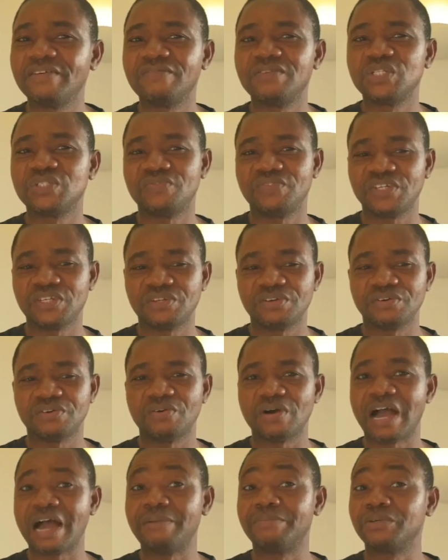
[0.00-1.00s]
by
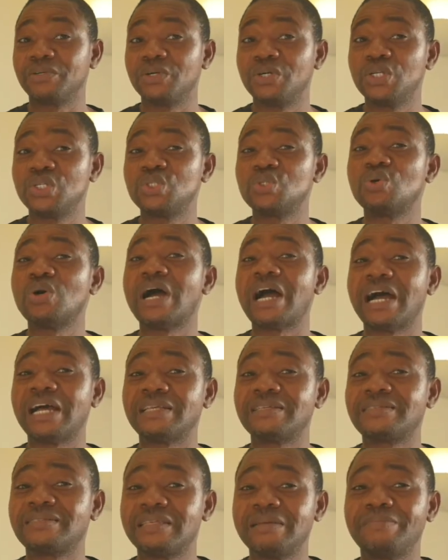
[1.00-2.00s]
having large
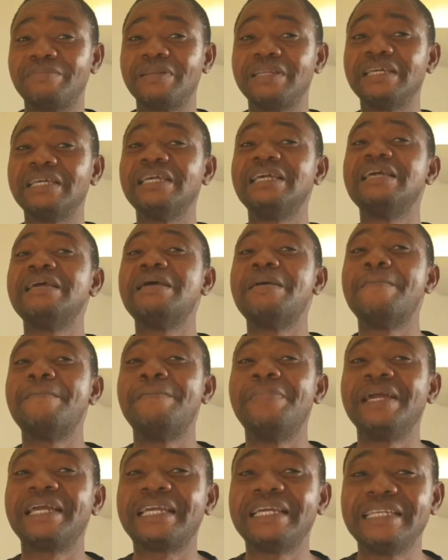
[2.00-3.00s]
number of
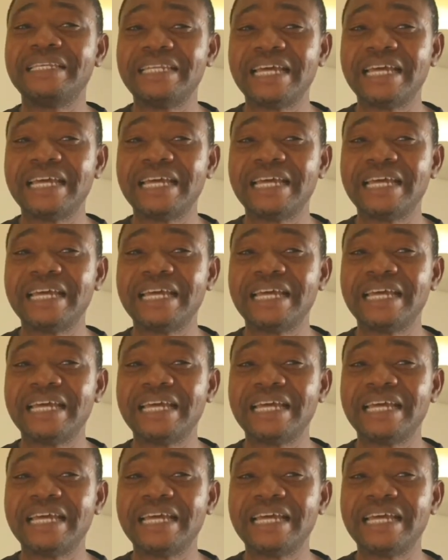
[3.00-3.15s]
subscribers.